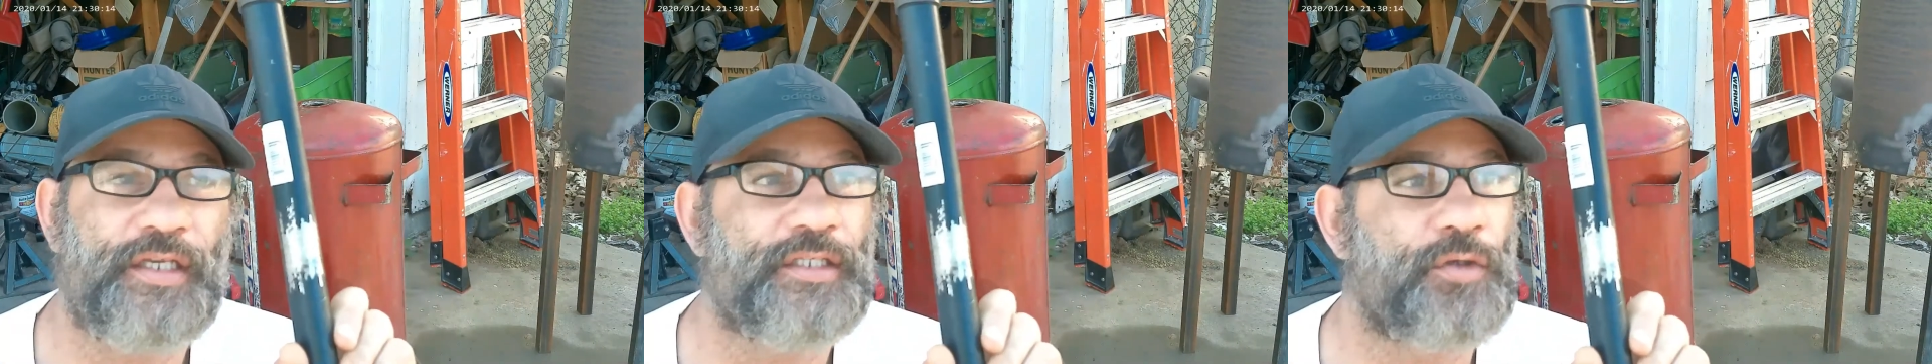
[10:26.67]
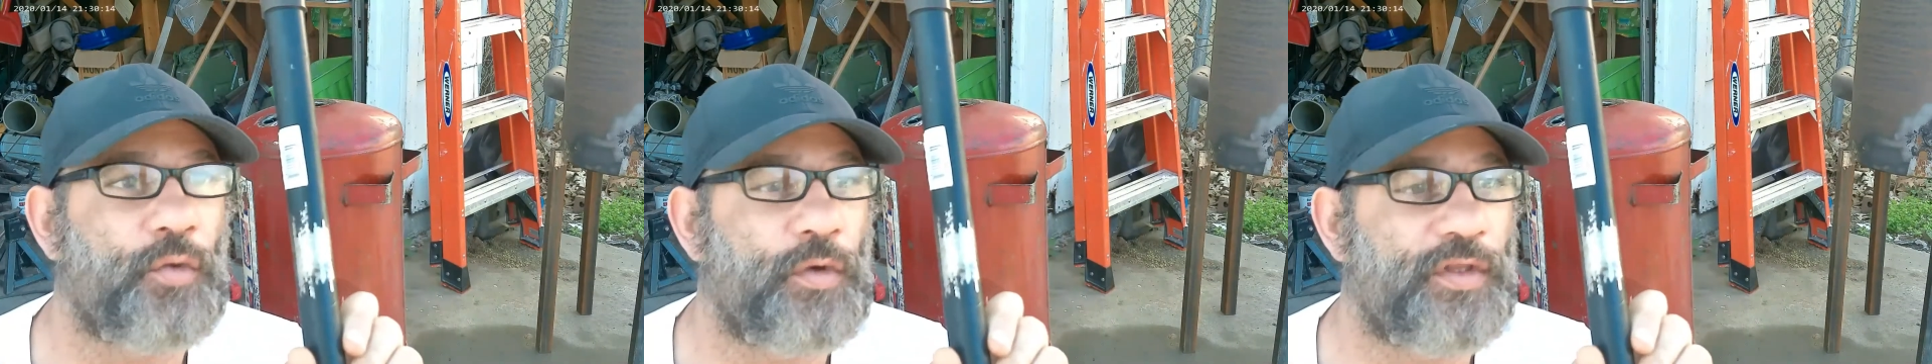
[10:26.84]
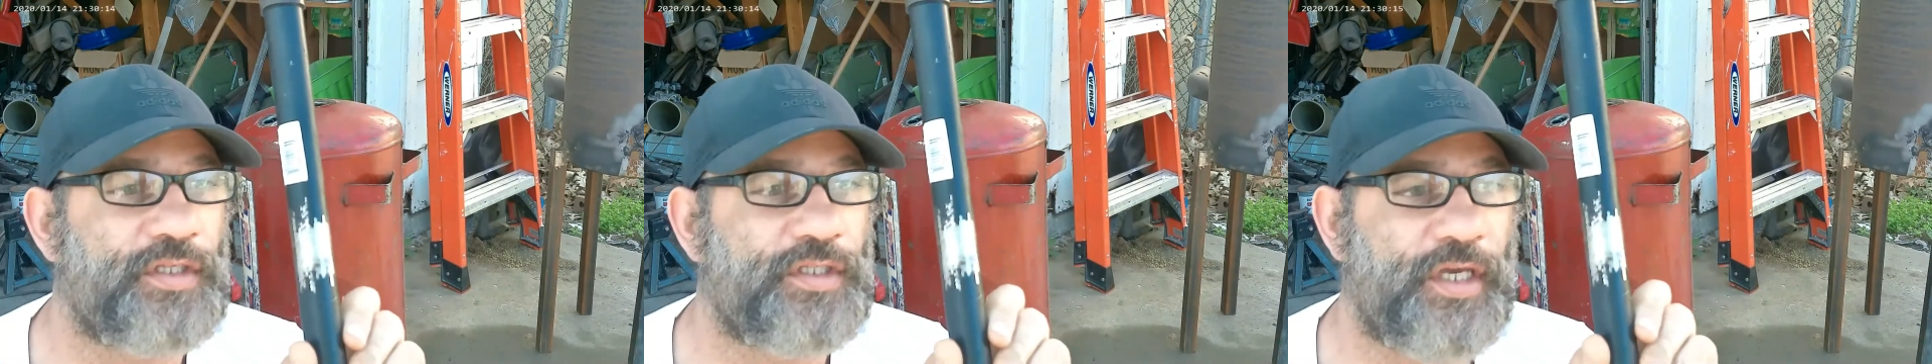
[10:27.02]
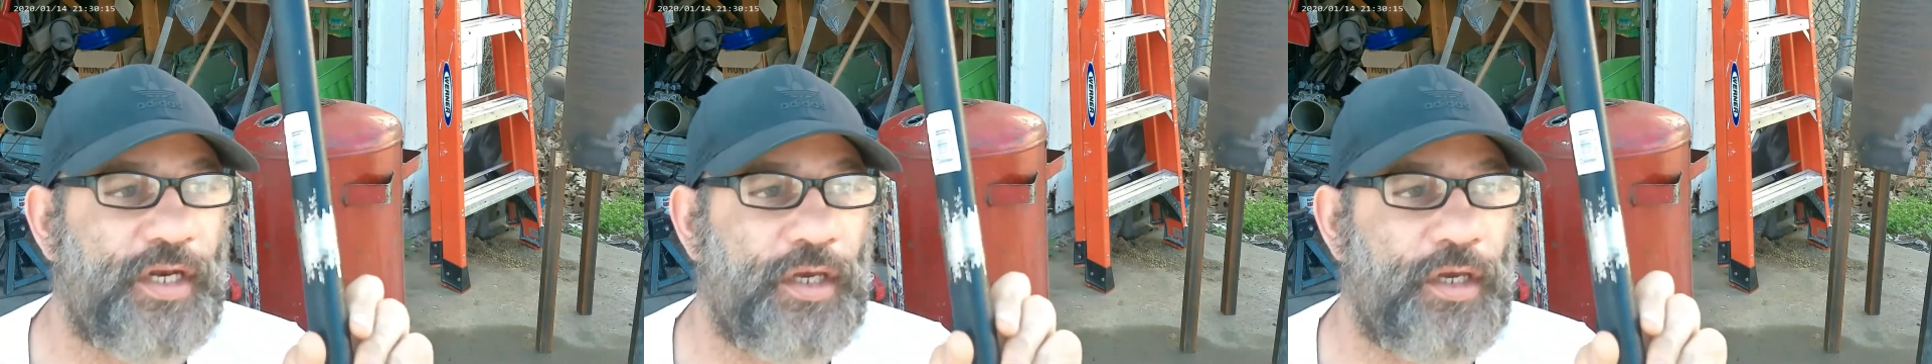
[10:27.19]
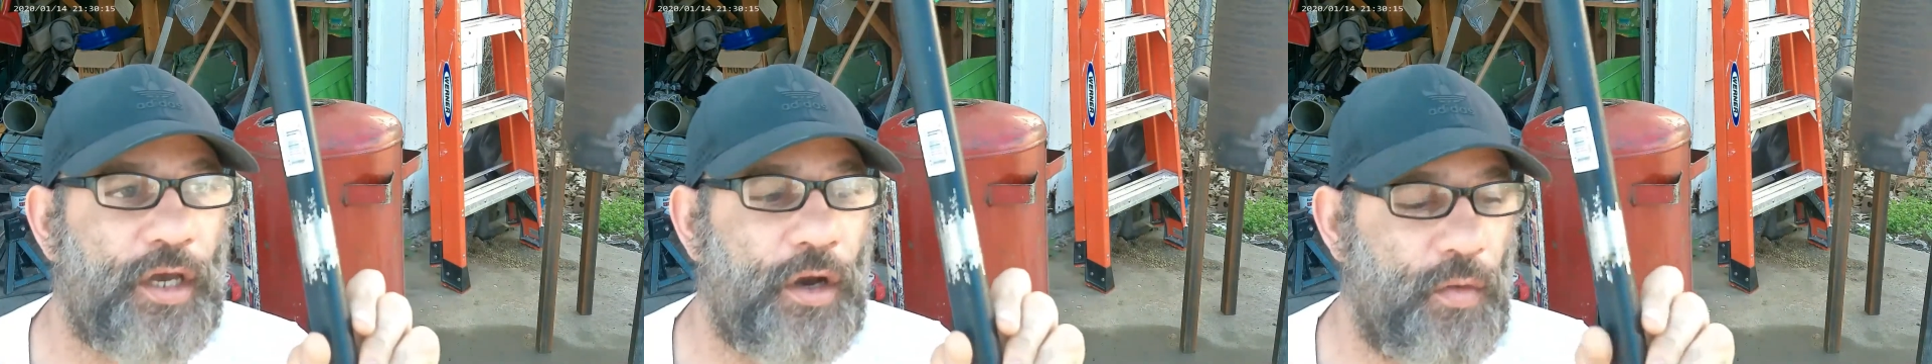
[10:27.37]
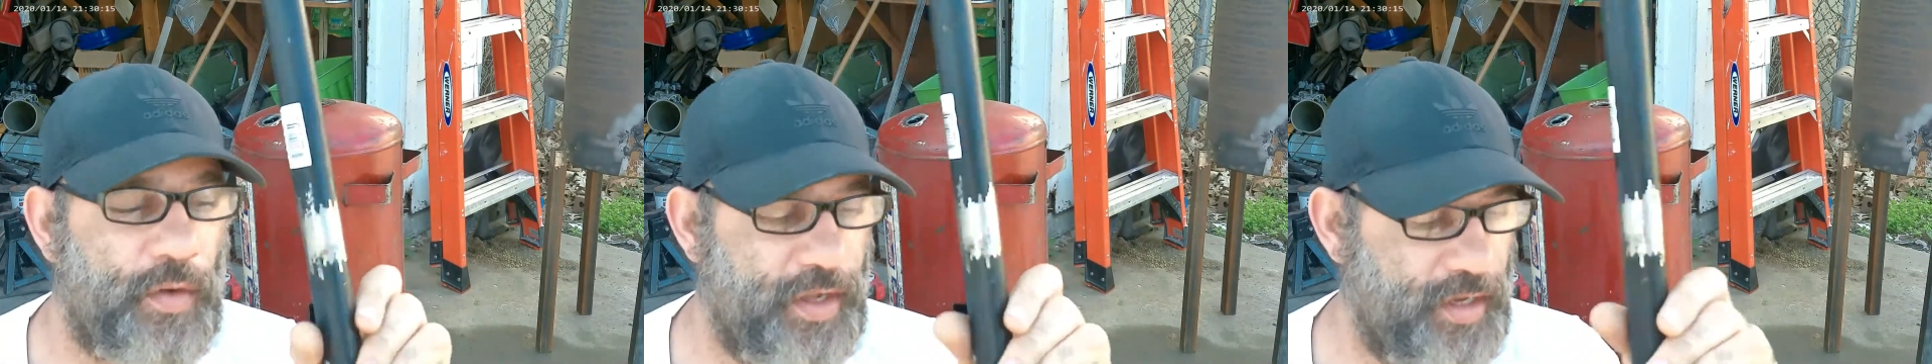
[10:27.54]
It's the one that's going
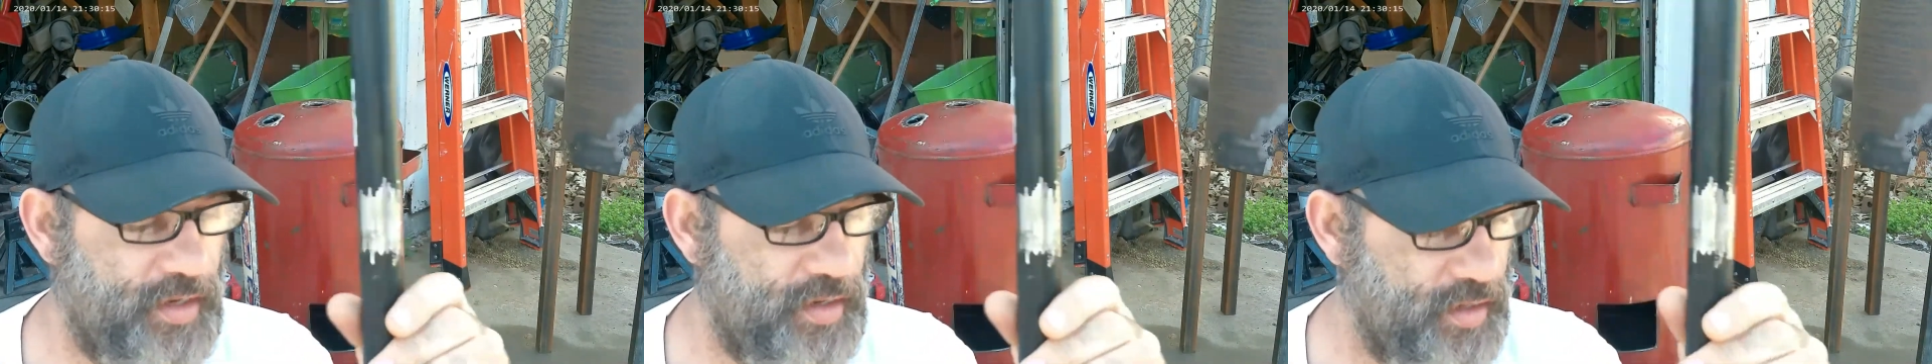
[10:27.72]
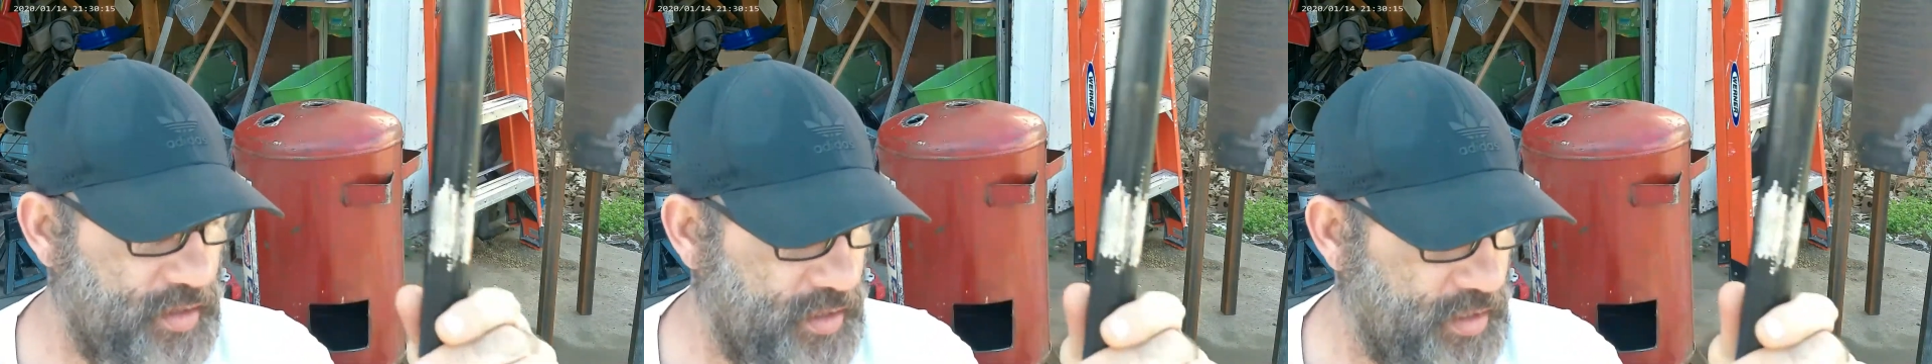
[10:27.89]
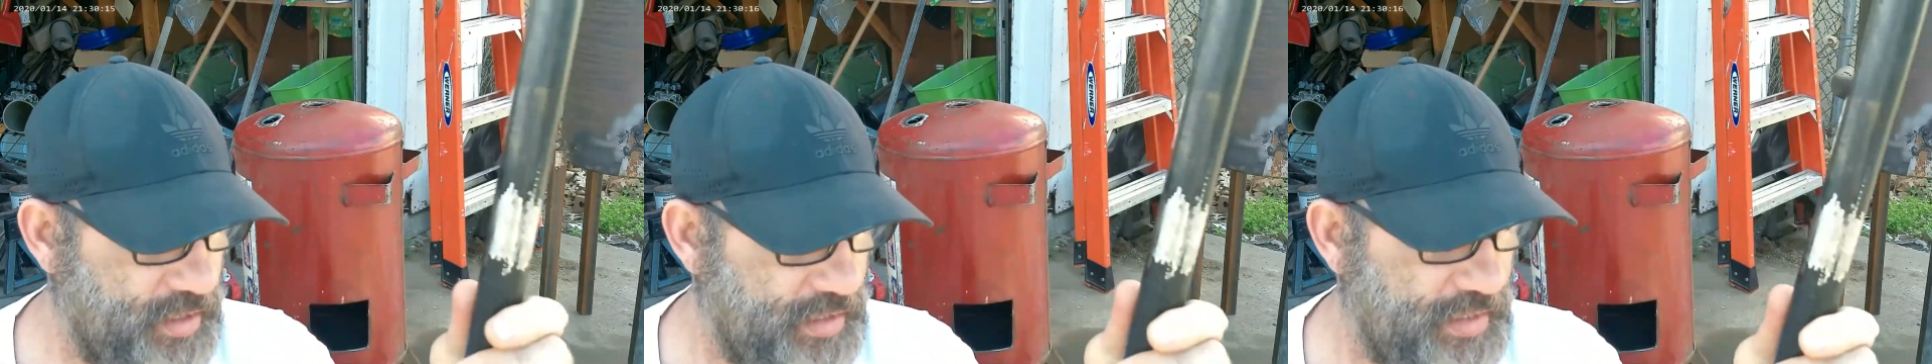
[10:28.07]
to go in